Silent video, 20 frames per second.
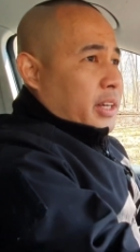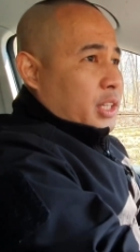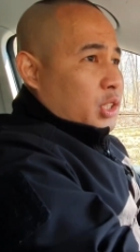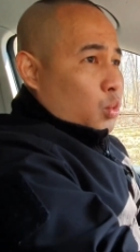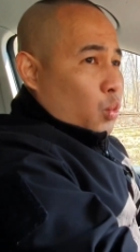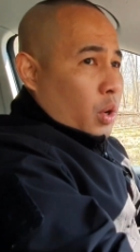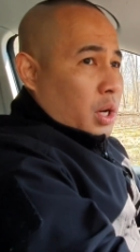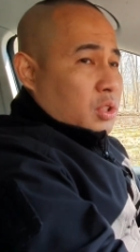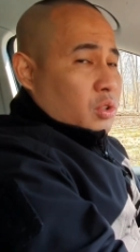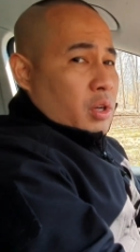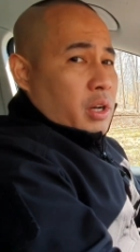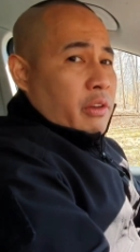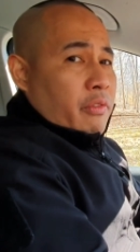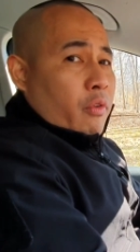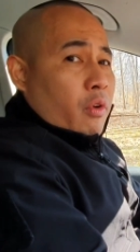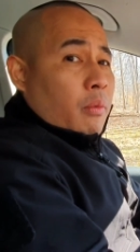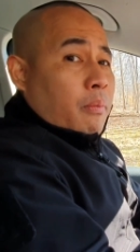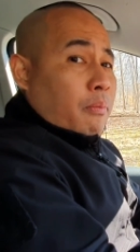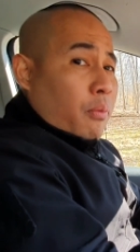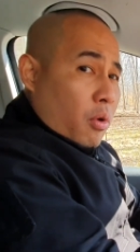works only
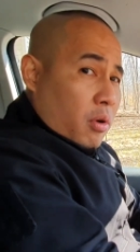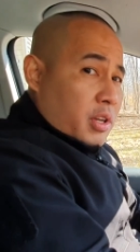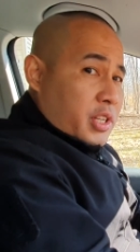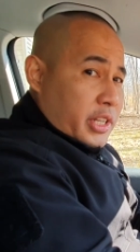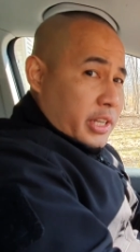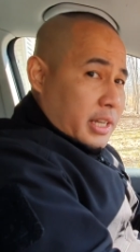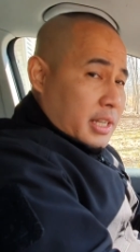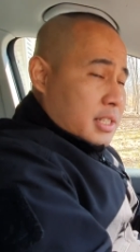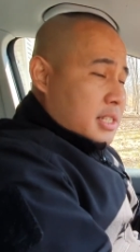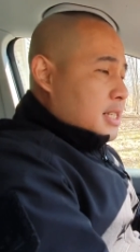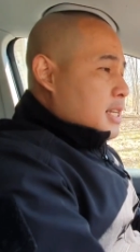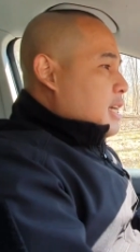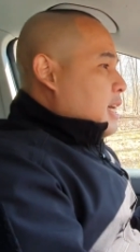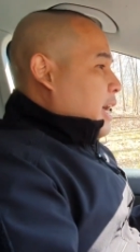for Porsches.